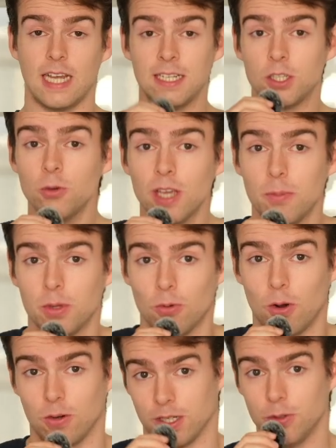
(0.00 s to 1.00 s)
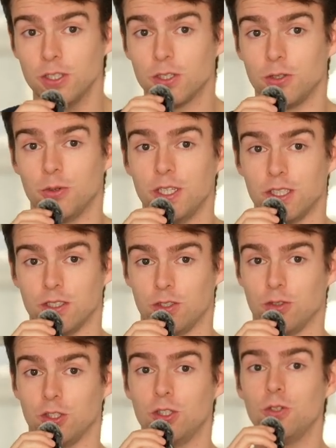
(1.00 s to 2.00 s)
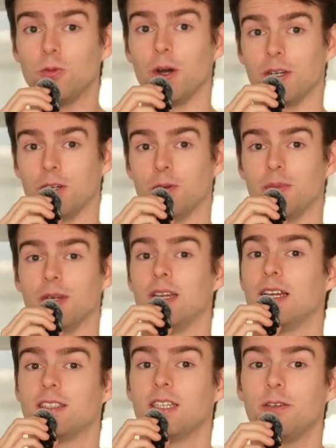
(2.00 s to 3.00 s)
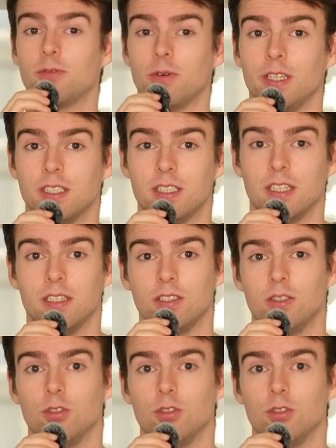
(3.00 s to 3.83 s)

And don't get me wrong, there is good reasons to shoot wide open. Let's say, for instance, you